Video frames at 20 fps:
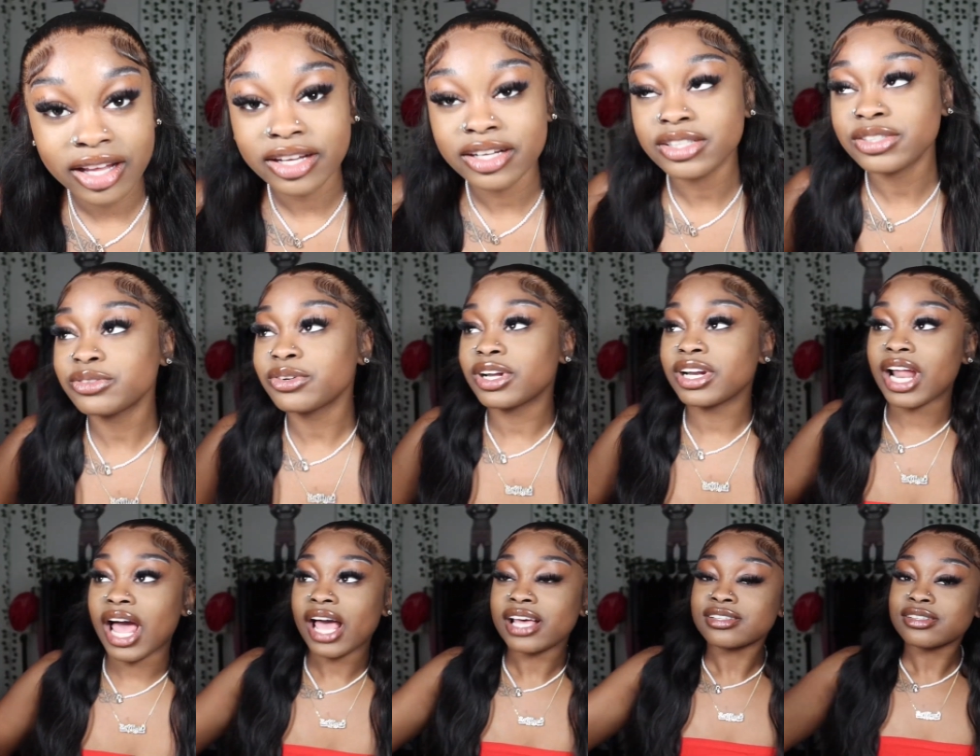Get you a
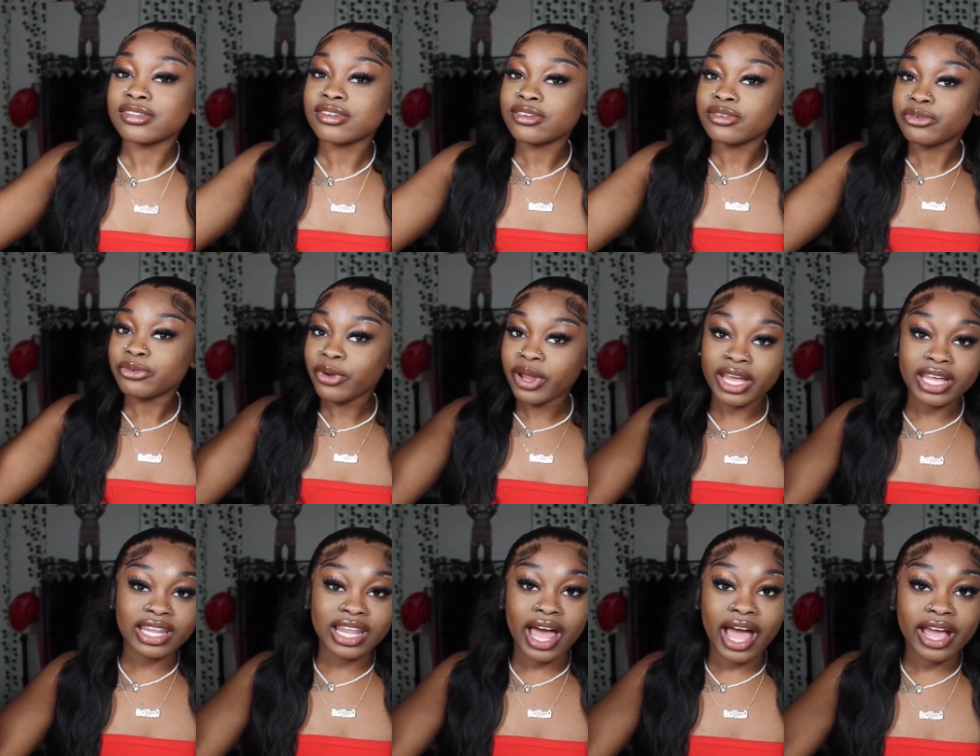nice little
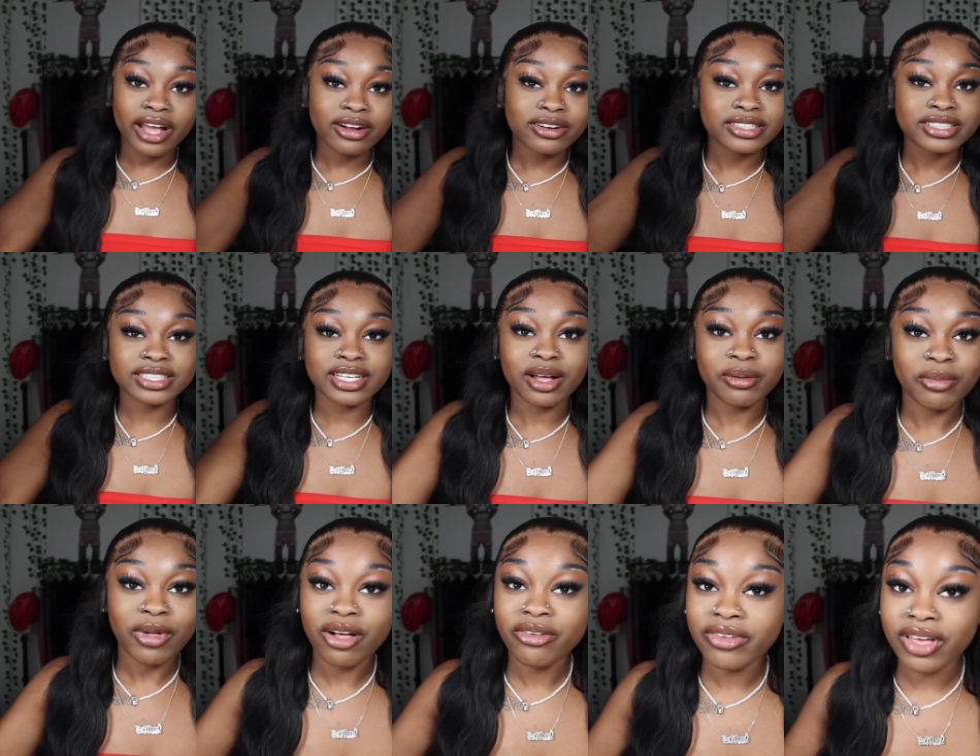ring light or
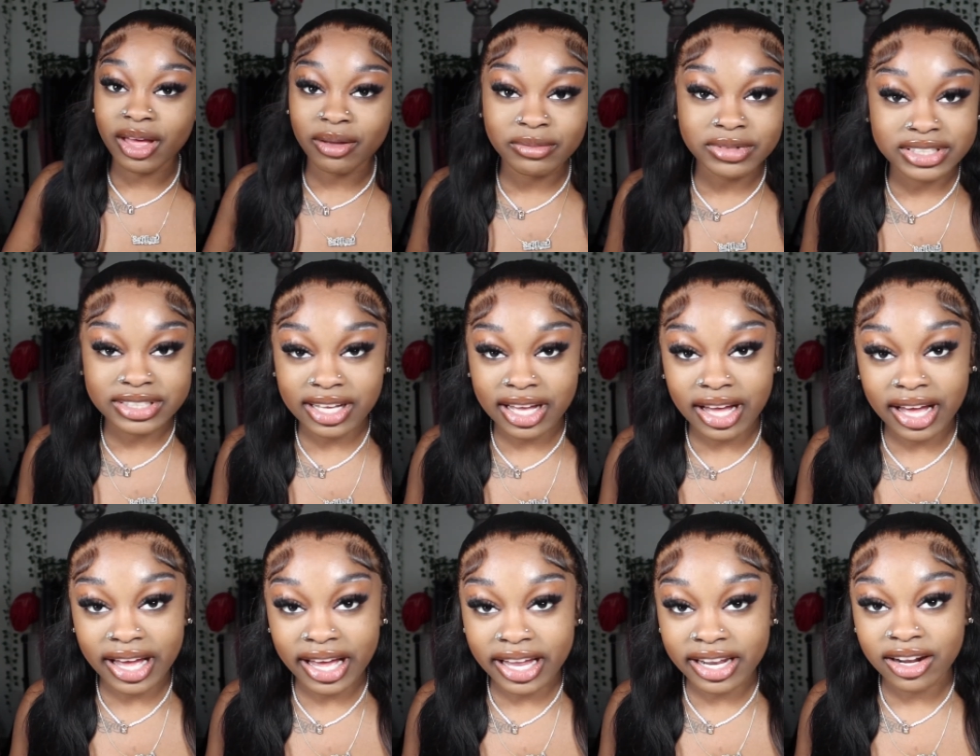some off
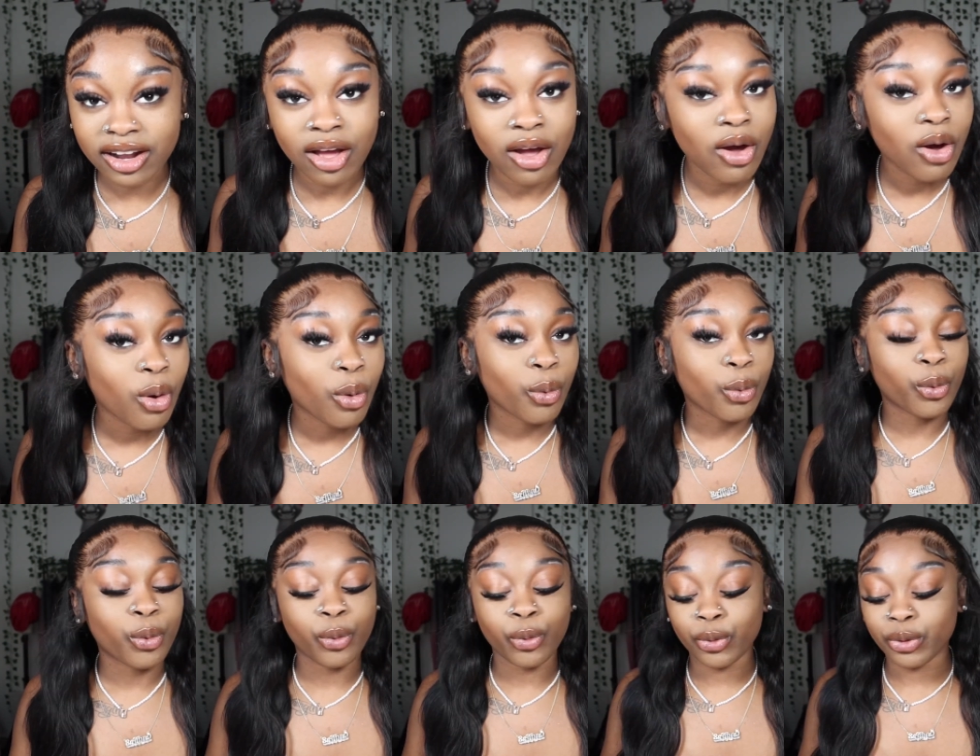Amazon
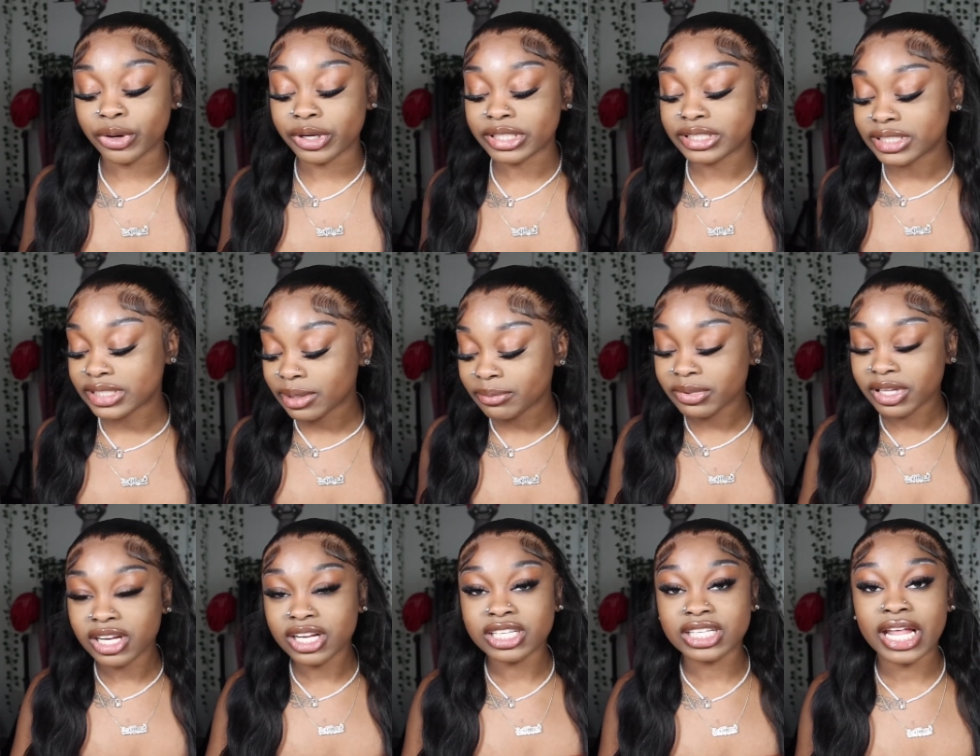or
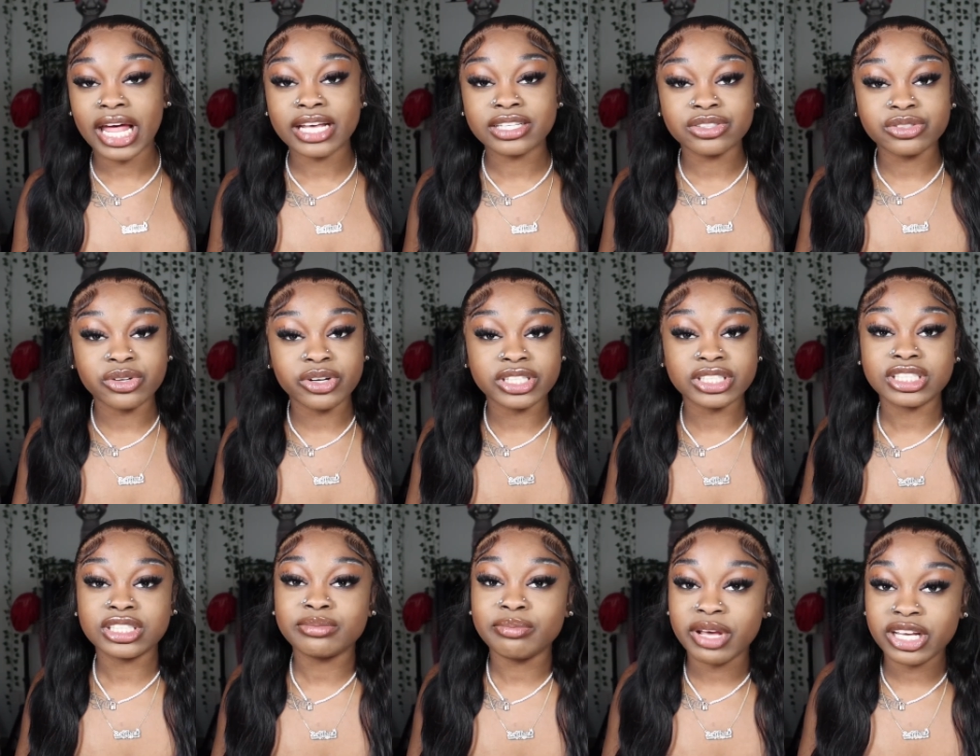something of that sort.
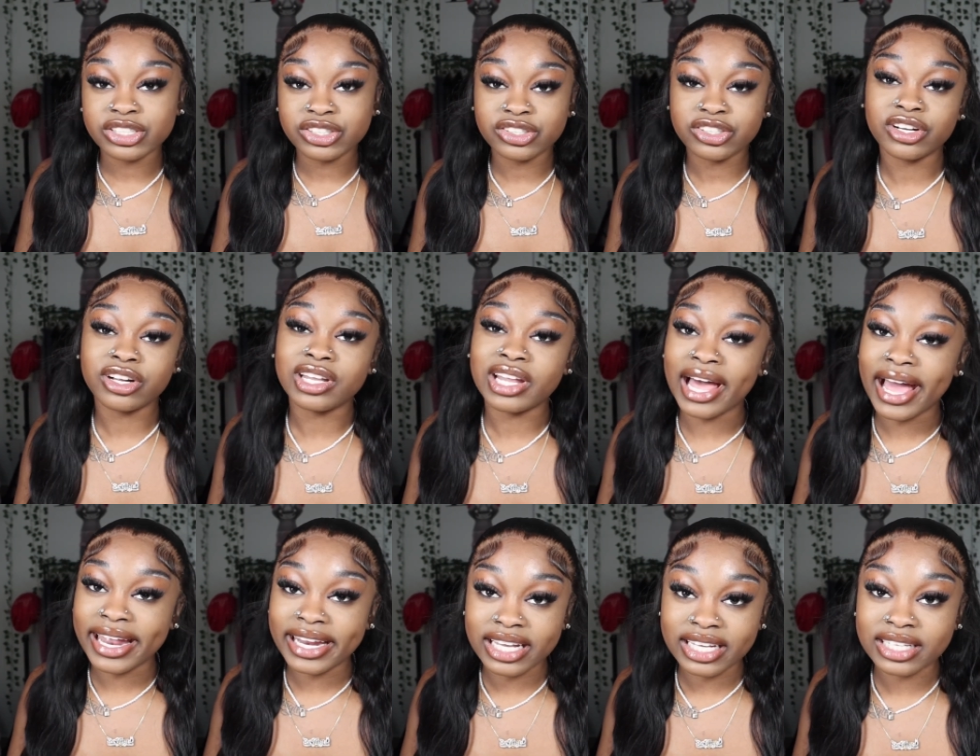Just make sure your
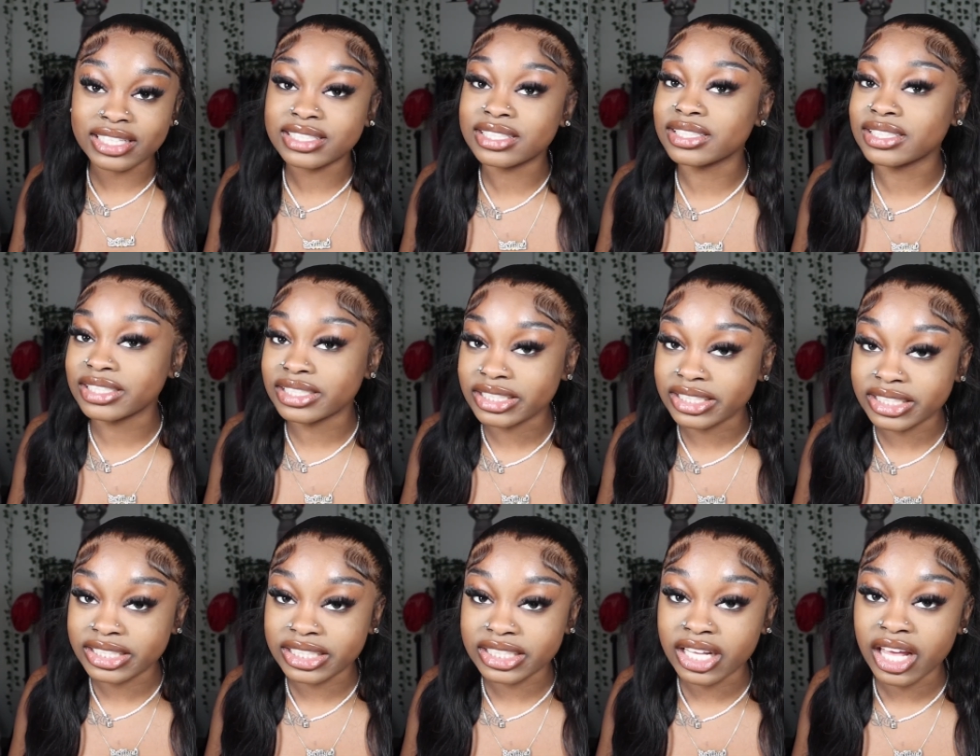lighting is
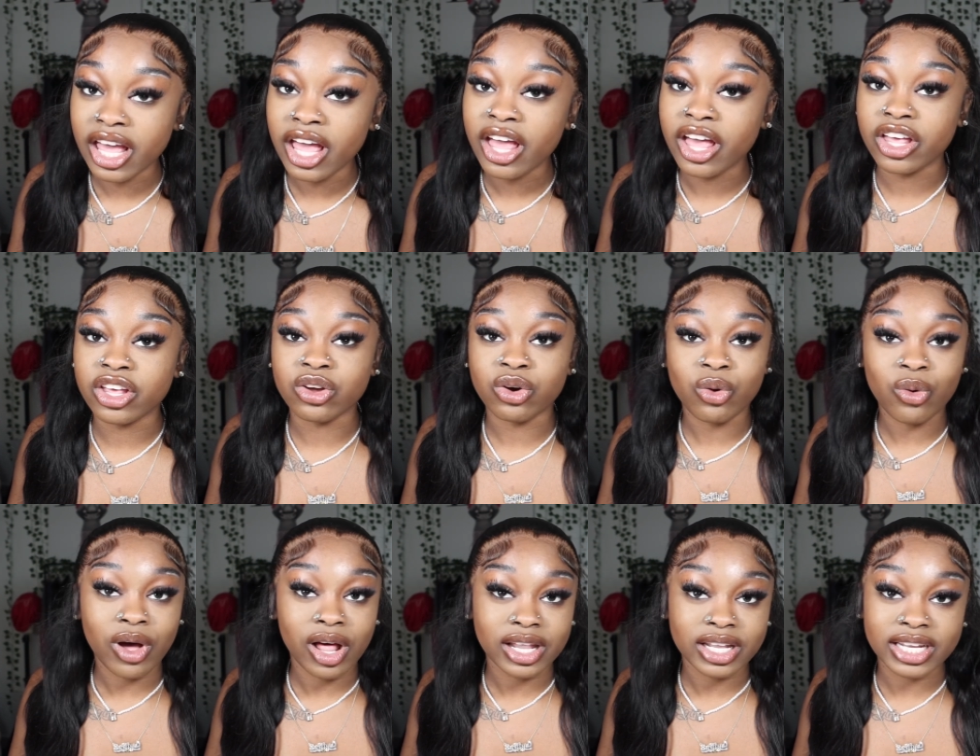good and your
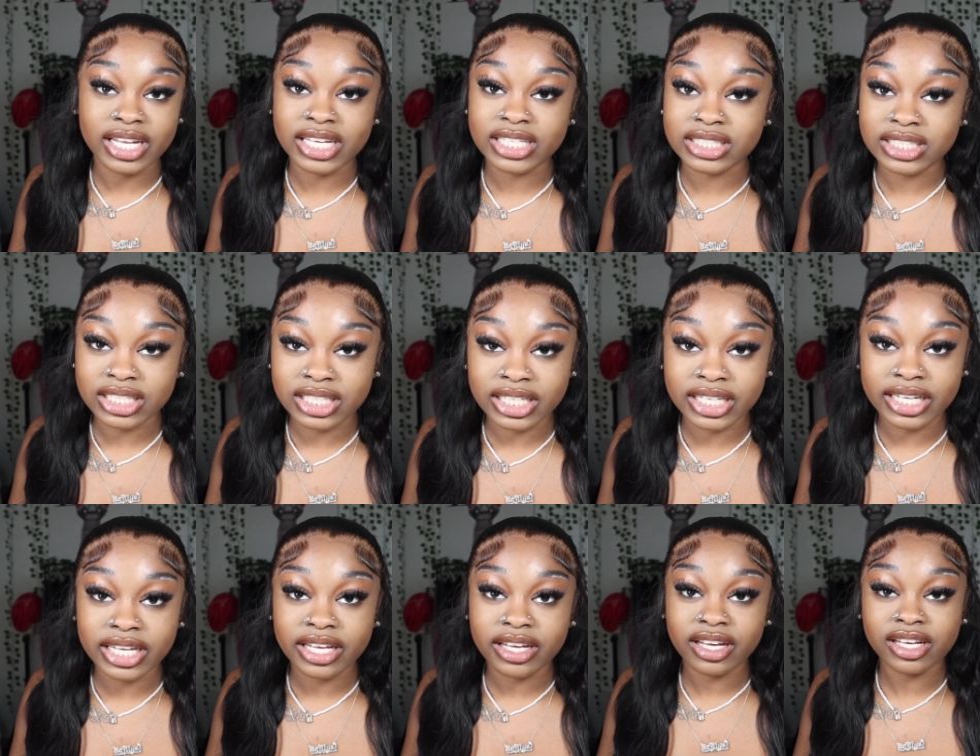quality is
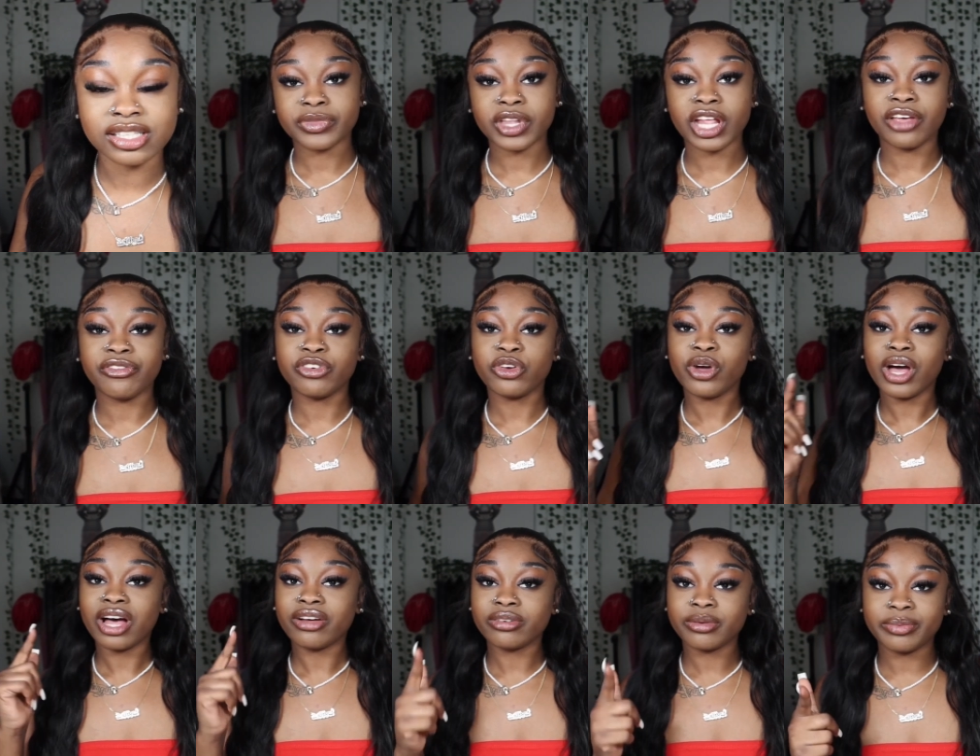good. If you
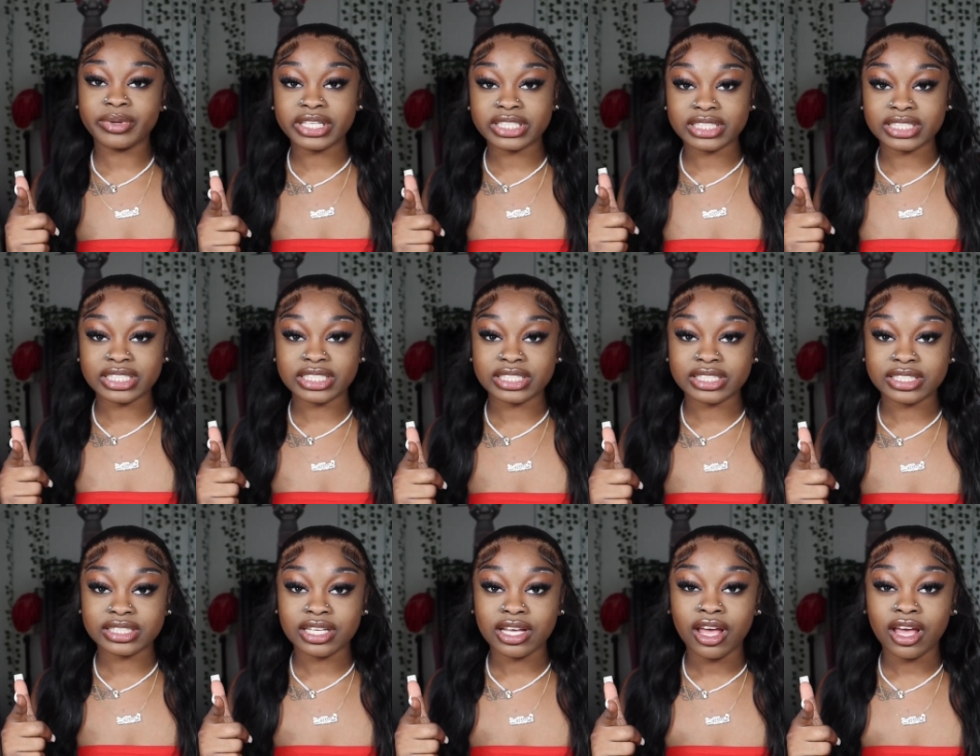have a business,